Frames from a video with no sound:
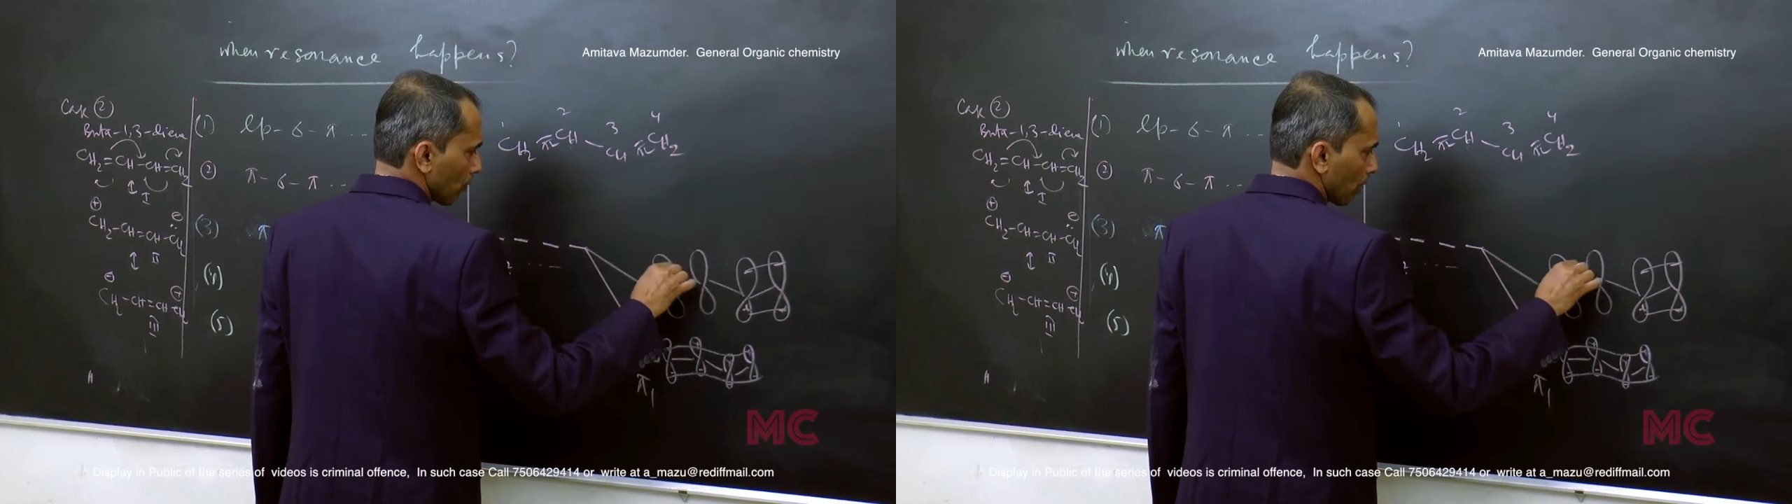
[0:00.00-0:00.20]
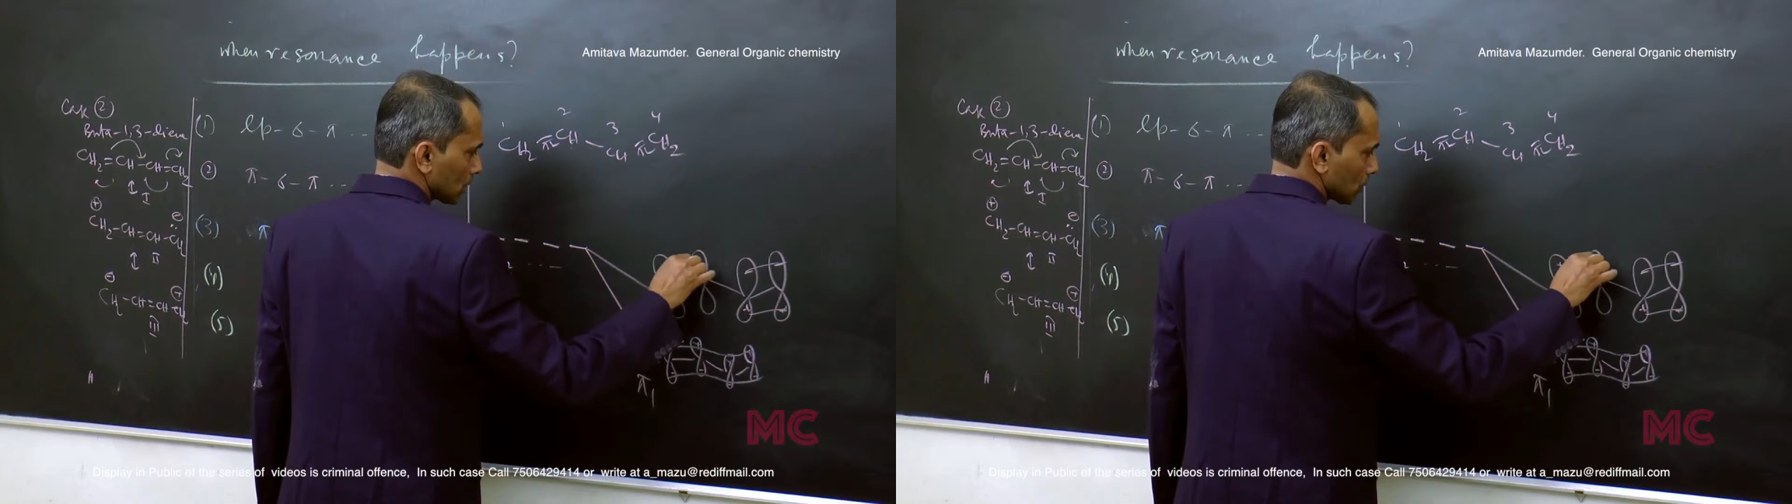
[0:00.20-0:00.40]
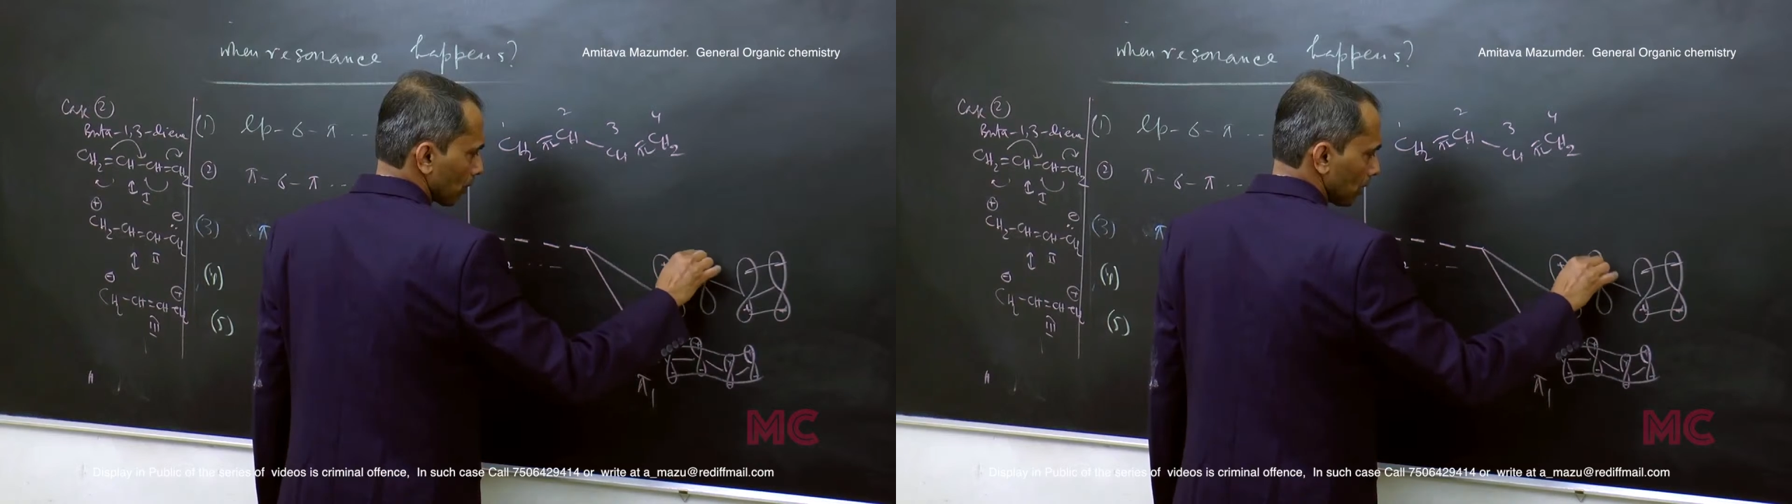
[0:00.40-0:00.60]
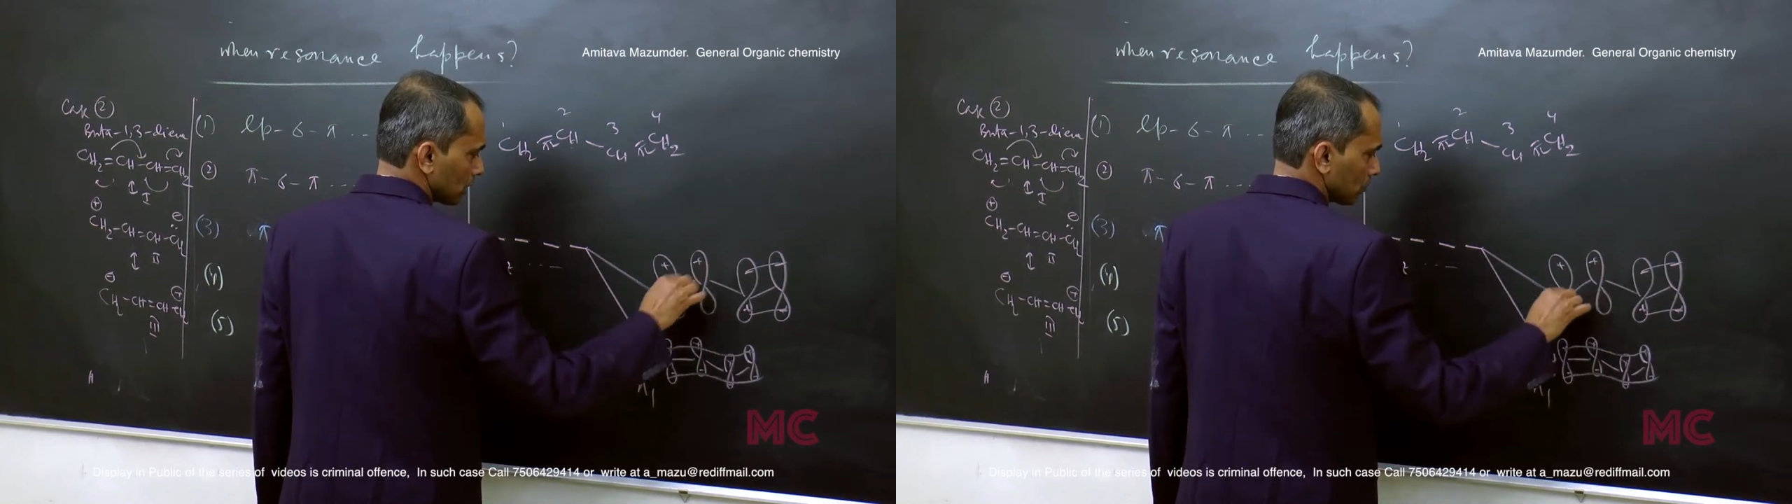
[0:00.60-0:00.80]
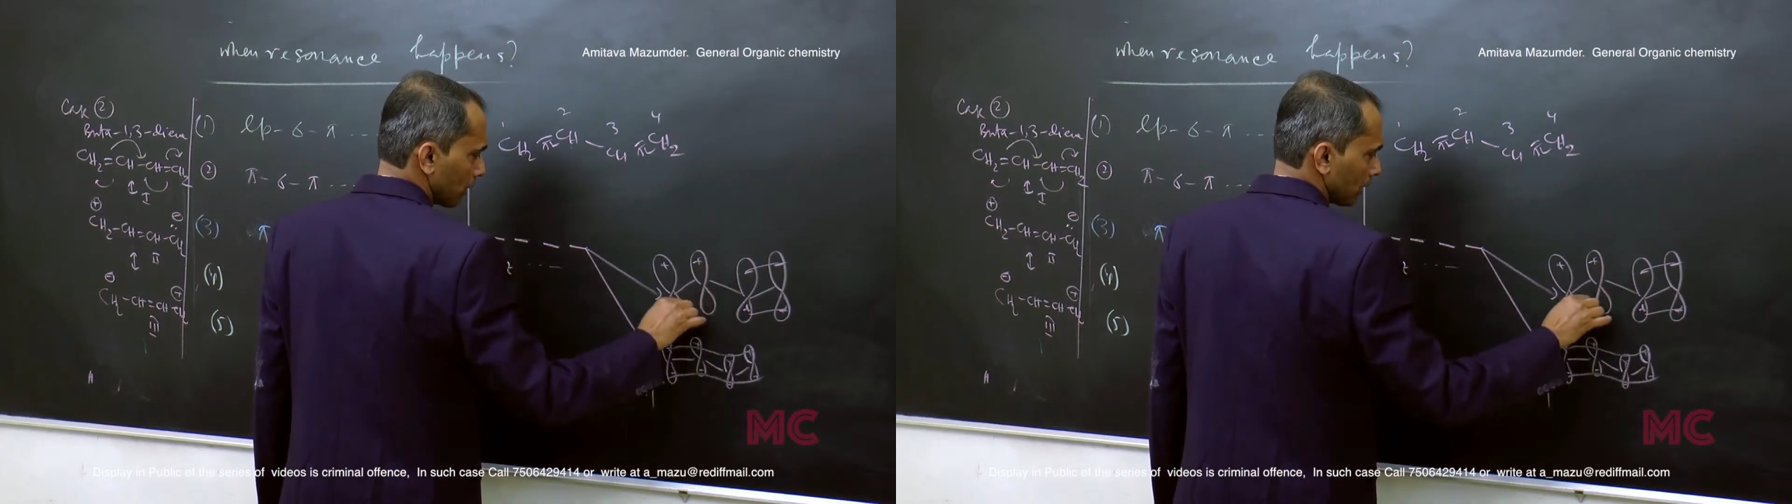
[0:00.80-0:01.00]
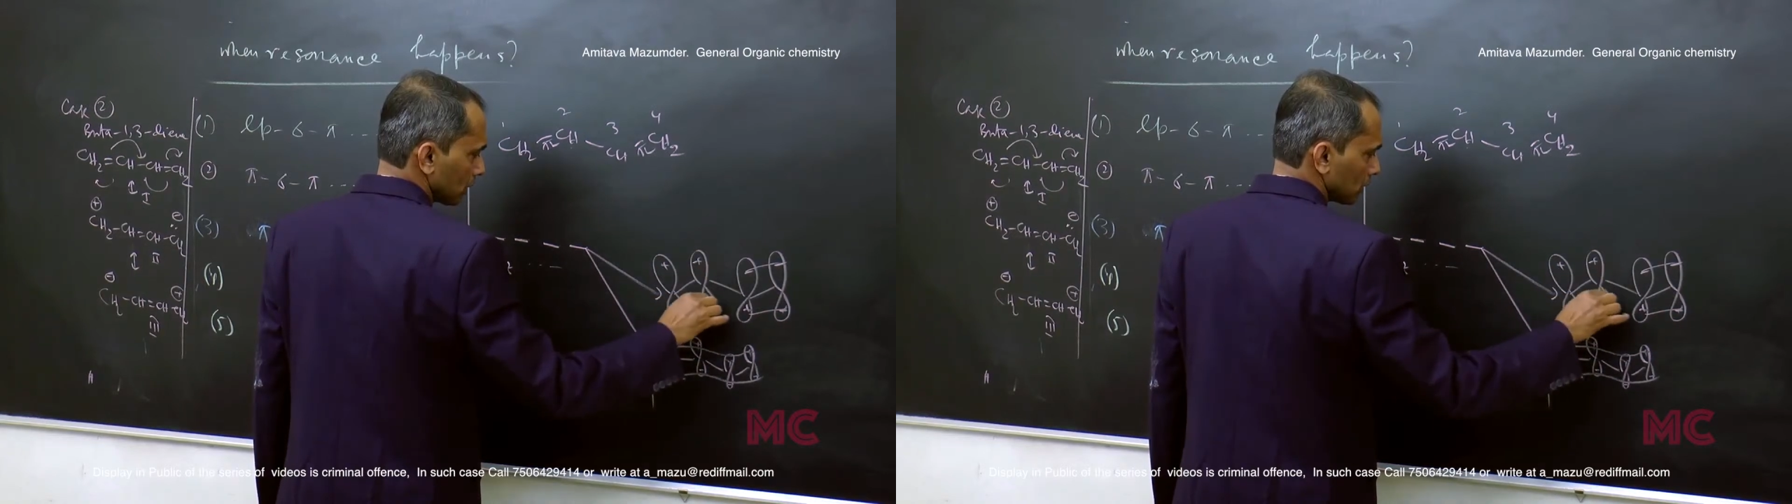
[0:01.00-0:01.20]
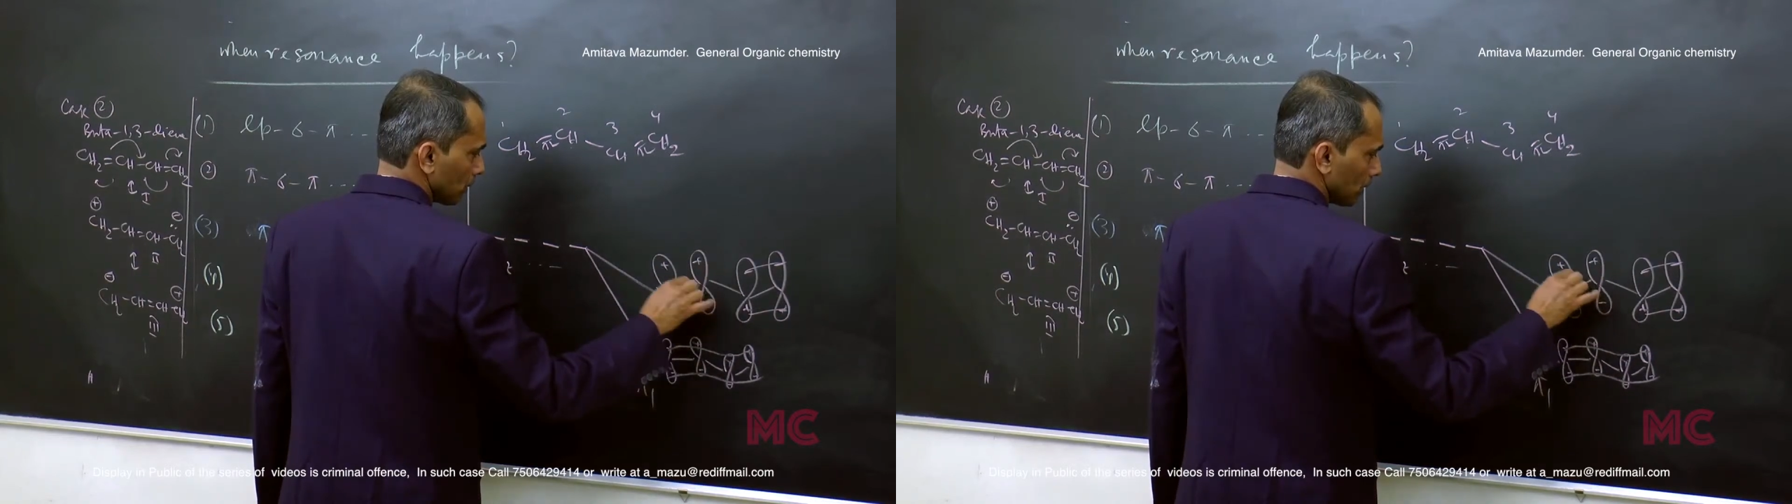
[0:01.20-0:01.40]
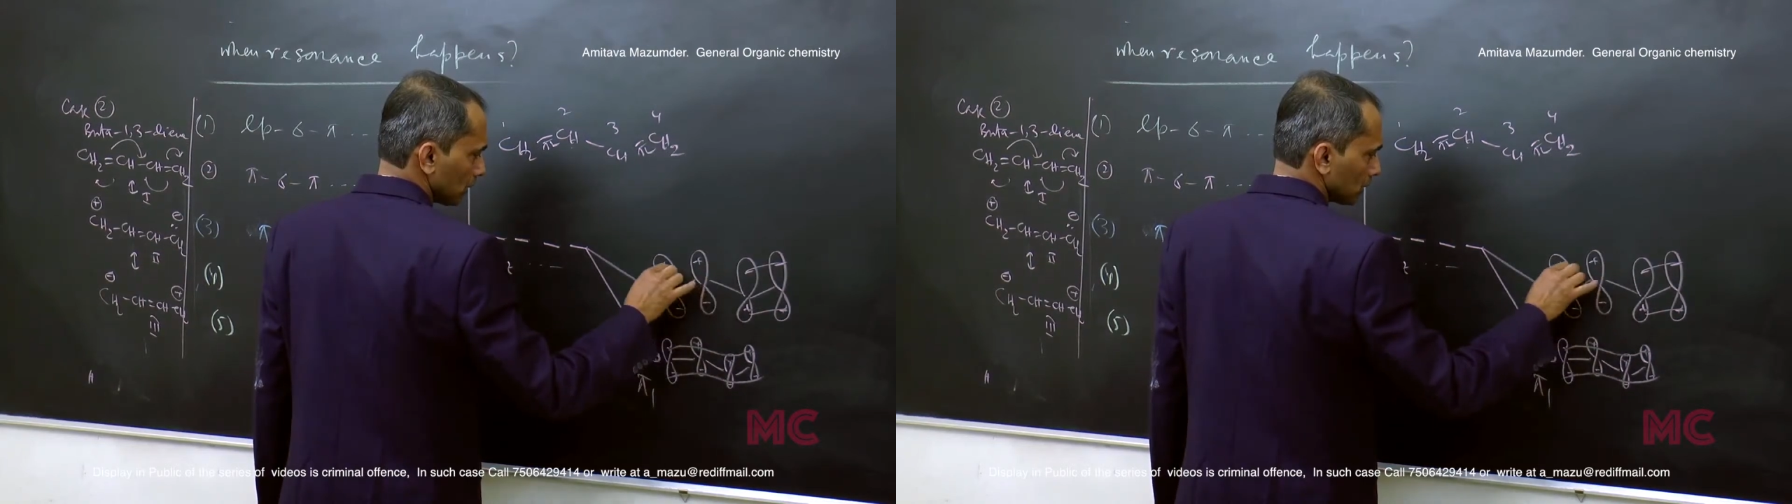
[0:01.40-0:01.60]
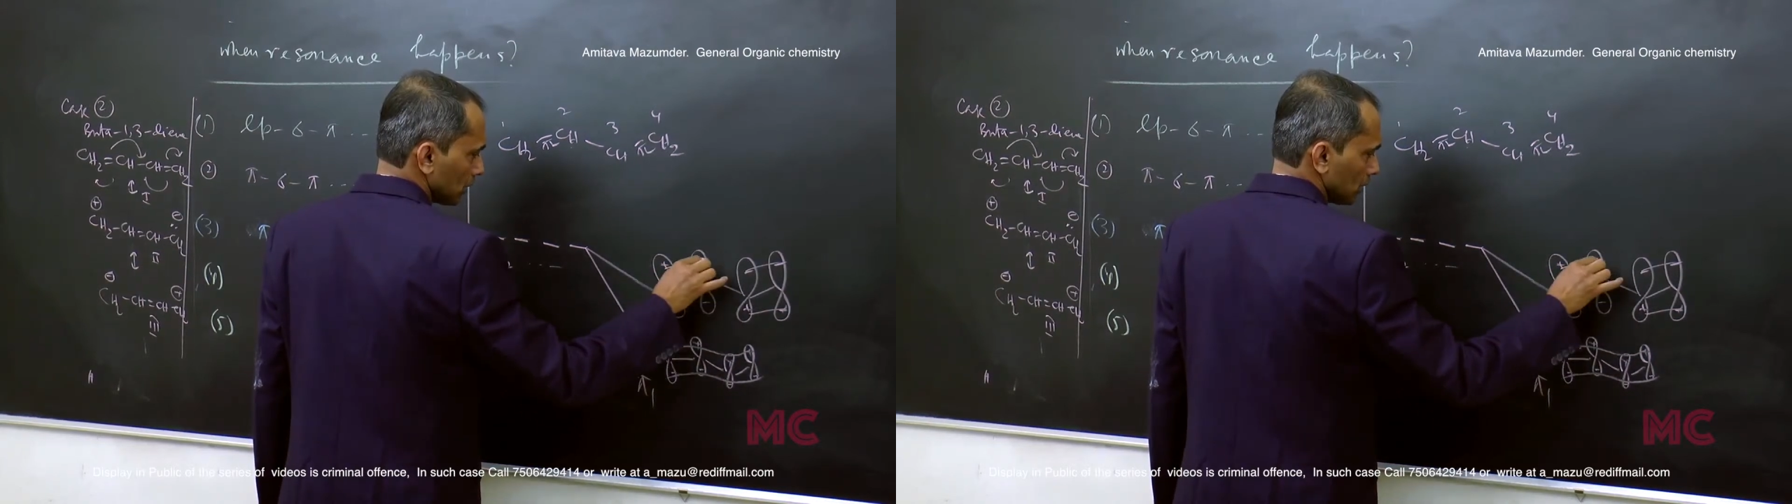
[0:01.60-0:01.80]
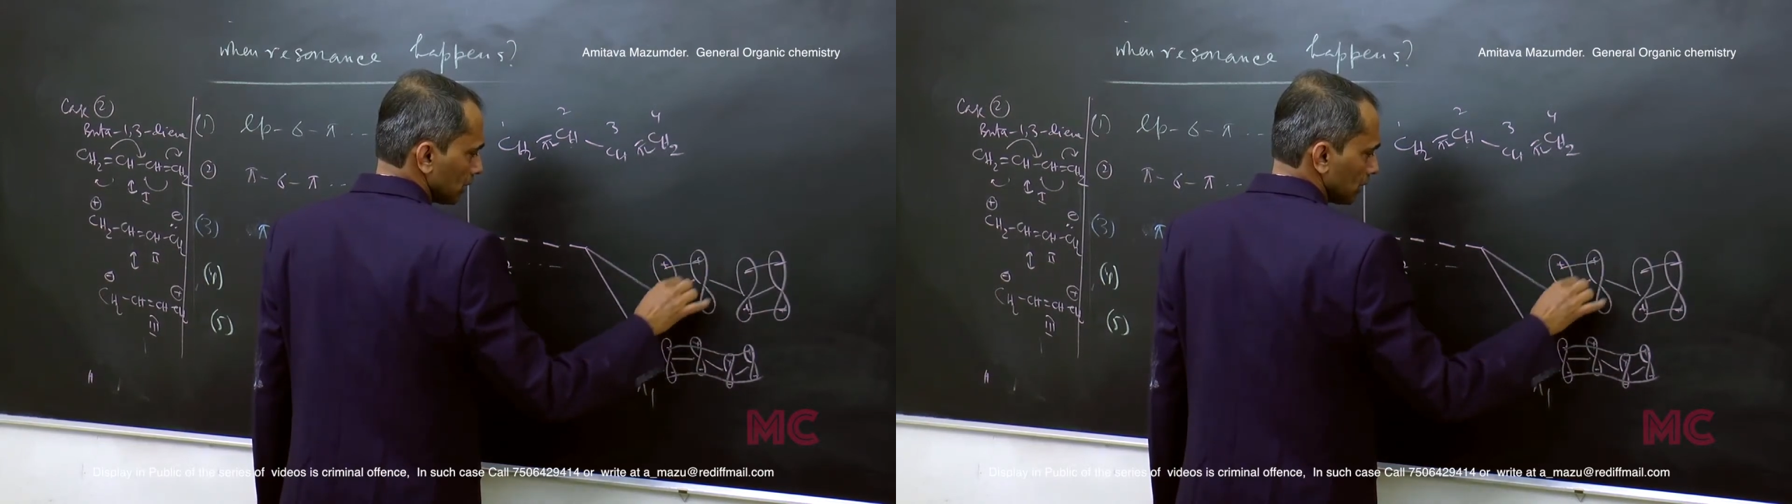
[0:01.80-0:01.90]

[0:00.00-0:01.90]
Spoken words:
plus, plus, minus, minus.